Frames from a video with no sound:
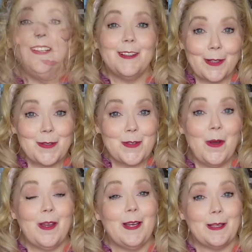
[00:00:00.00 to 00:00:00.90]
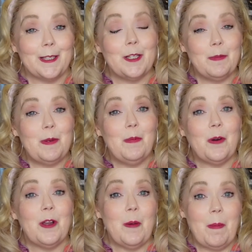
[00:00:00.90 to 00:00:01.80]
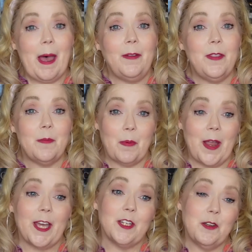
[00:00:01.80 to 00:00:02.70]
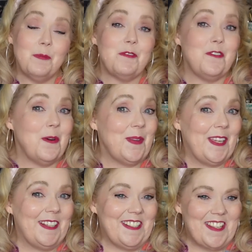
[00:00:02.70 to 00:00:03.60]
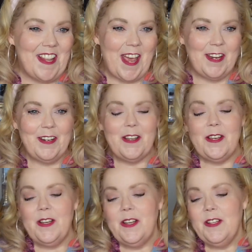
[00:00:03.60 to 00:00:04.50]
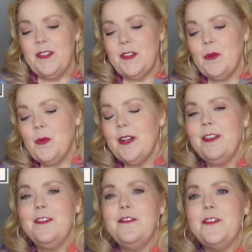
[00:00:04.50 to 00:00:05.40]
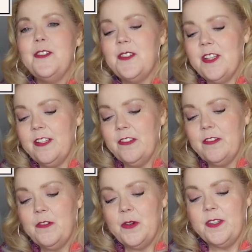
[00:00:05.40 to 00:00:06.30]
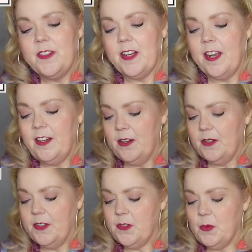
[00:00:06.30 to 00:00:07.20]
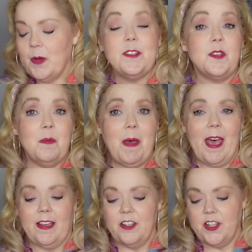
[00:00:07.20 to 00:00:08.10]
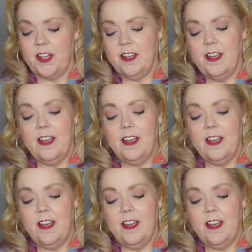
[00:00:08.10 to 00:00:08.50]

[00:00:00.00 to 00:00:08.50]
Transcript: Let's talk a little bit more about the brand before we get into that. So one of the first things, of course, that I noticed was the packaging.